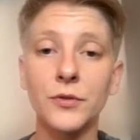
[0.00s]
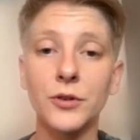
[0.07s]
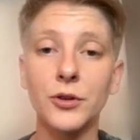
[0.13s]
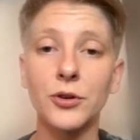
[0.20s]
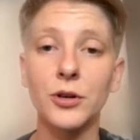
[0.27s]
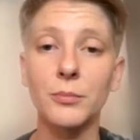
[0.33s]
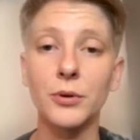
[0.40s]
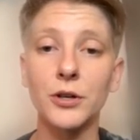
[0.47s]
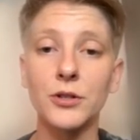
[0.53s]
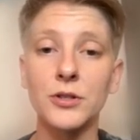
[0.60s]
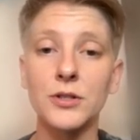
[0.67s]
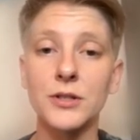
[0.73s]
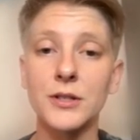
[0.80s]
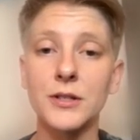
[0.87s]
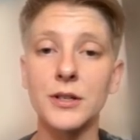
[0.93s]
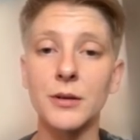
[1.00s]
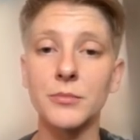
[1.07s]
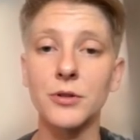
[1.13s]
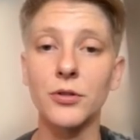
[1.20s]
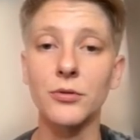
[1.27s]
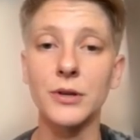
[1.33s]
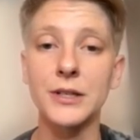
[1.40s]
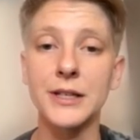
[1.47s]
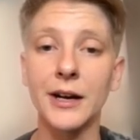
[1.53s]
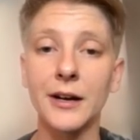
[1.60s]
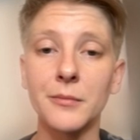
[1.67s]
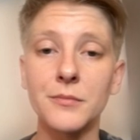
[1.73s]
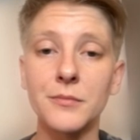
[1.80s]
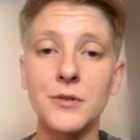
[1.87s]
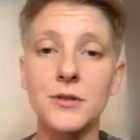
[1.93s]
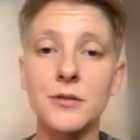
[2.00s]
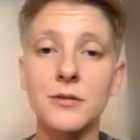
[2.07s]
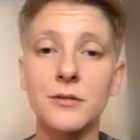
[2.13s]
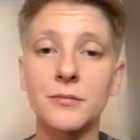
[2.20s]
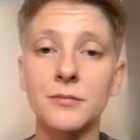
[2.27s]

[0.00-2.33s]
You can purchase this up to 3 times.